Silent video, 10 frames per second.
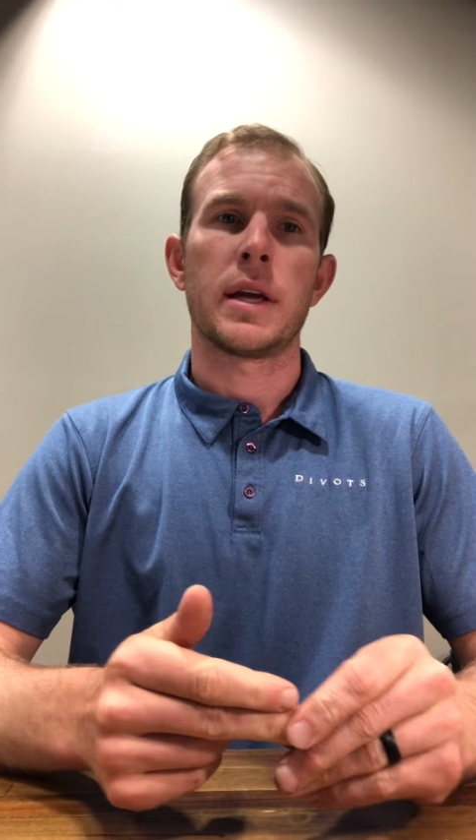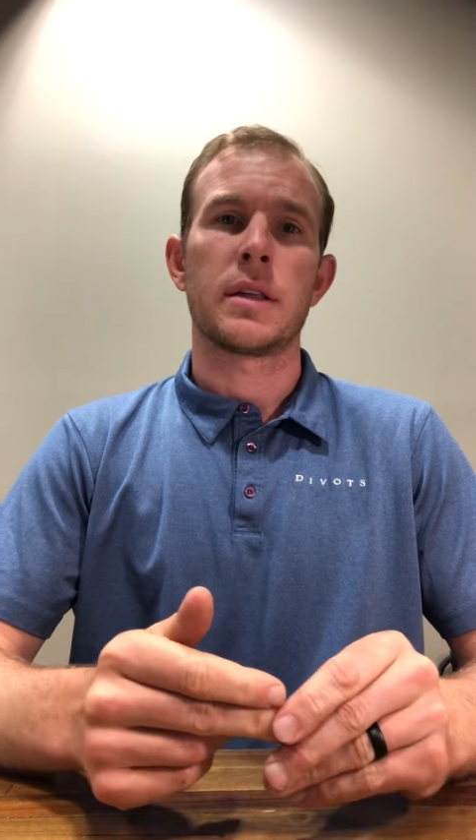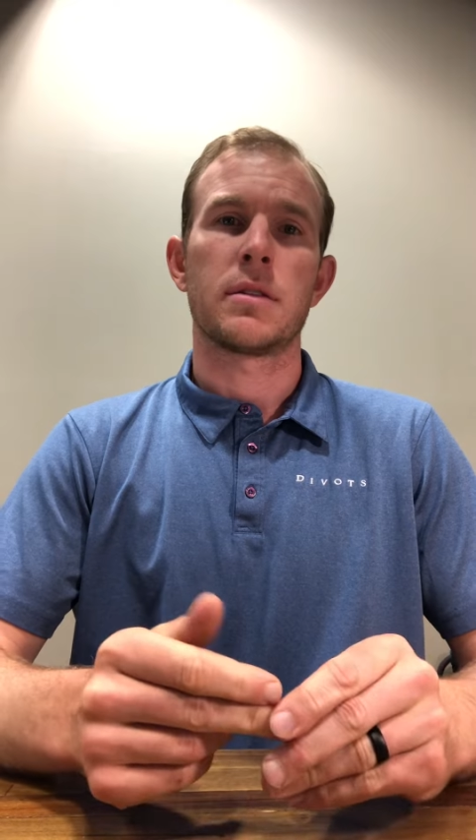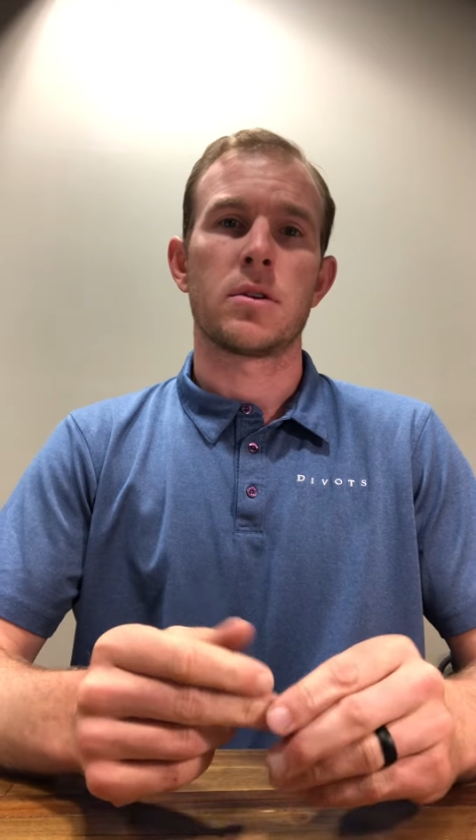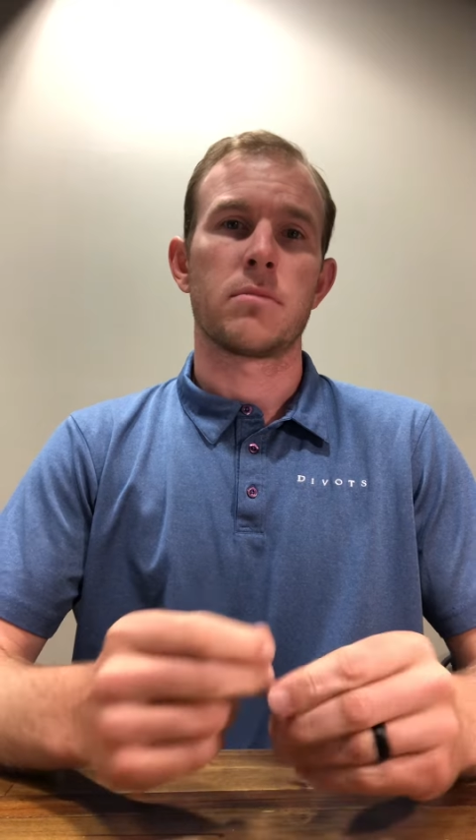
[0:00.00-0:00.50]
like
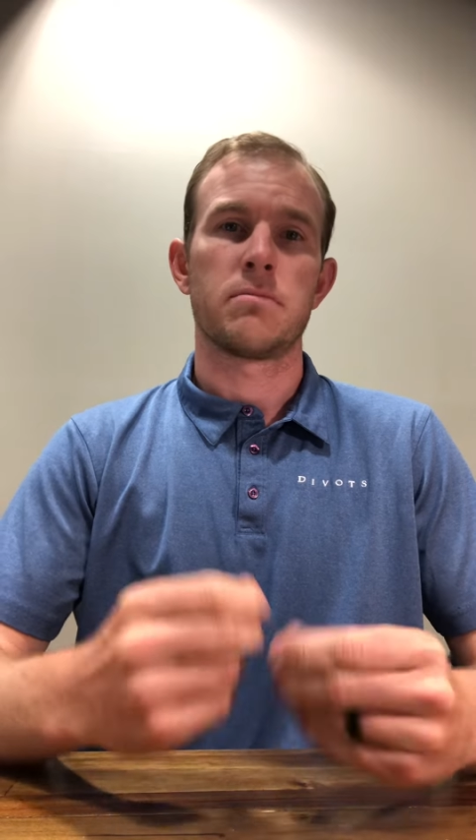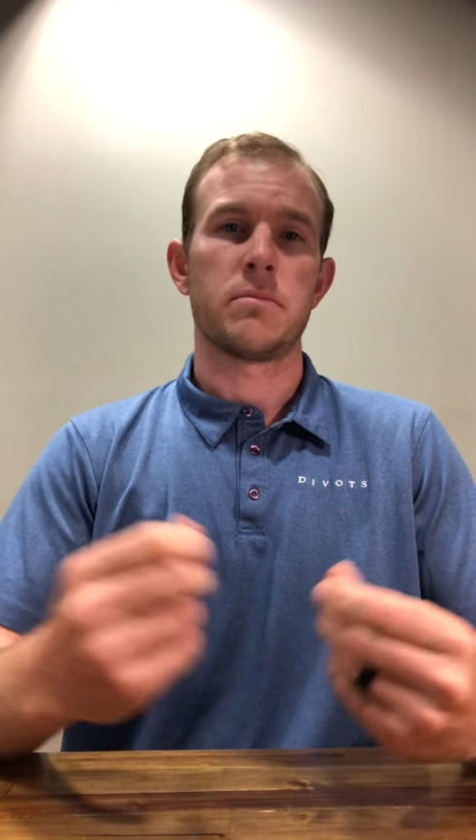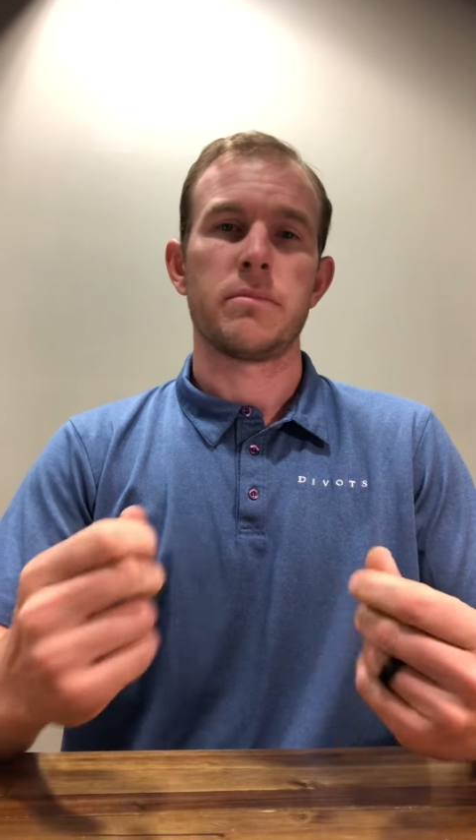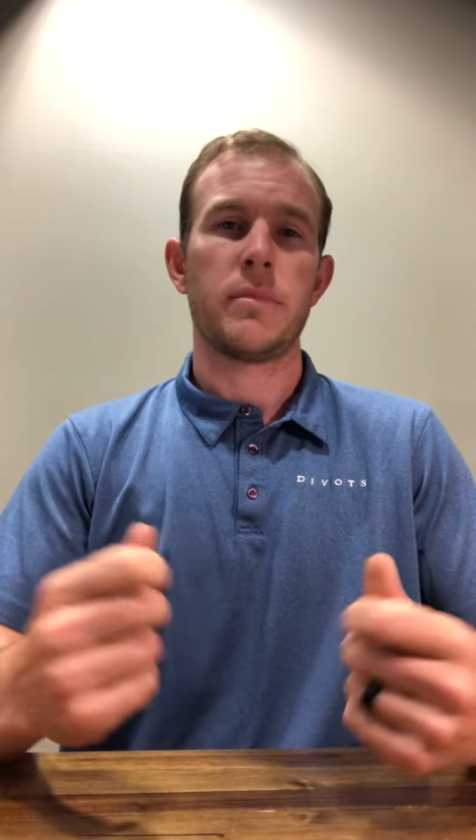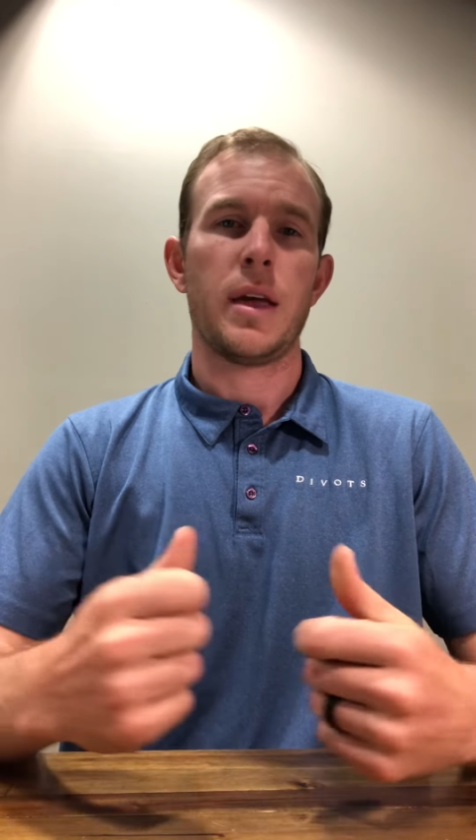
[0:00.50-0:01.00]
they're,
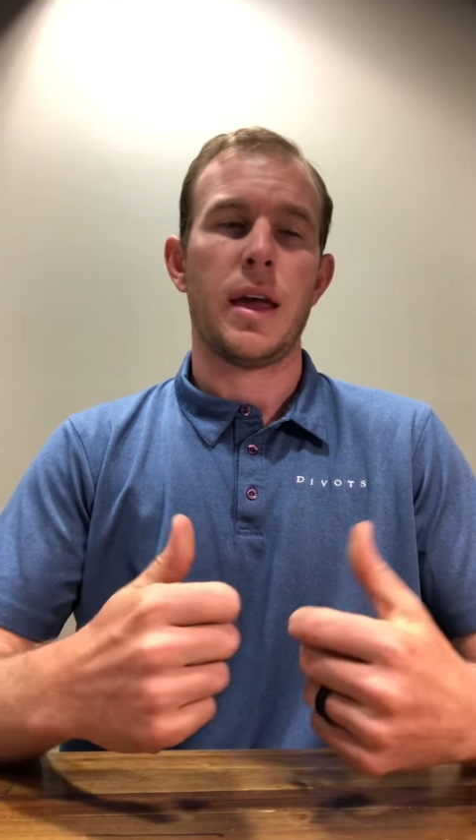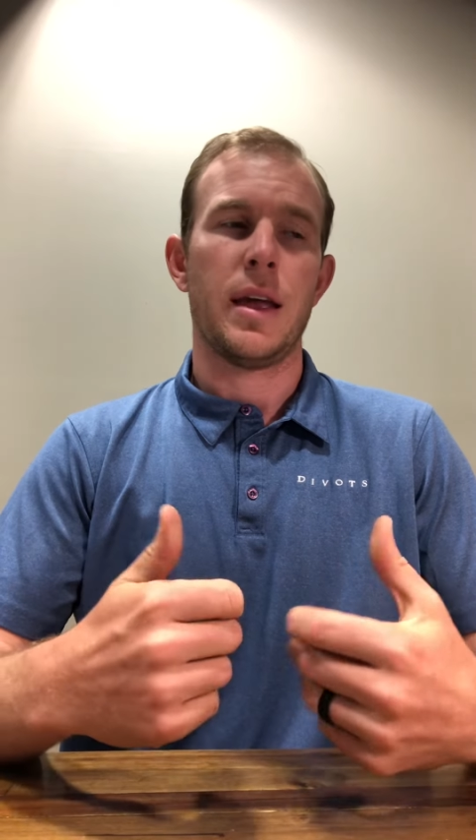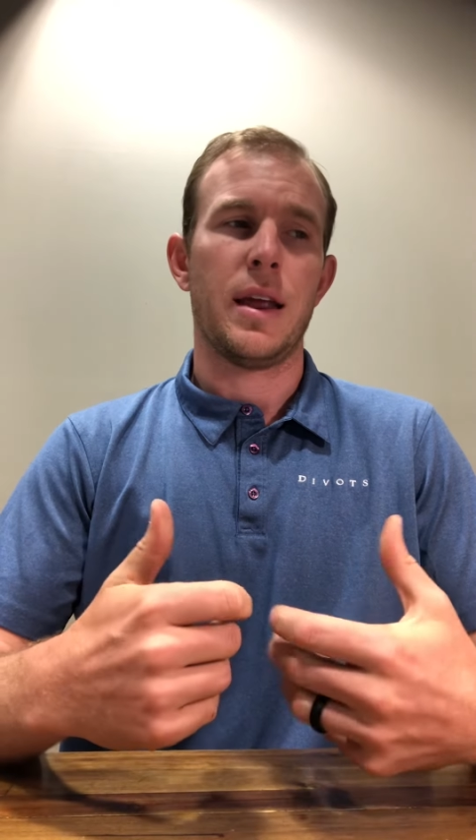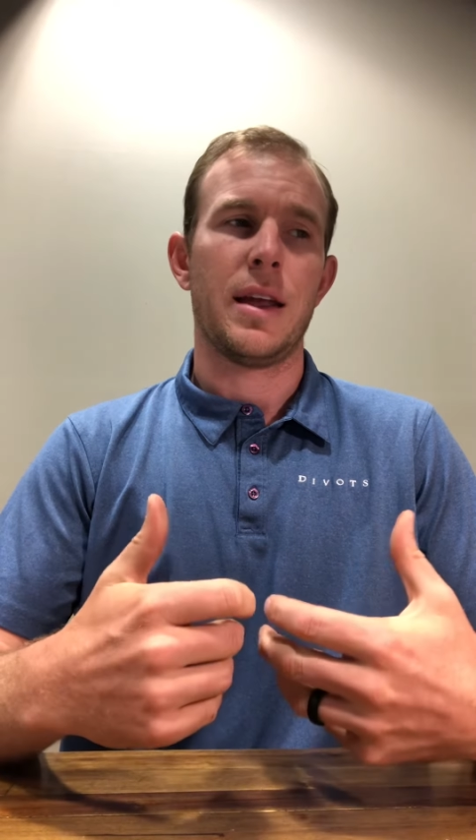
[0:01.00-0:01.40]
and,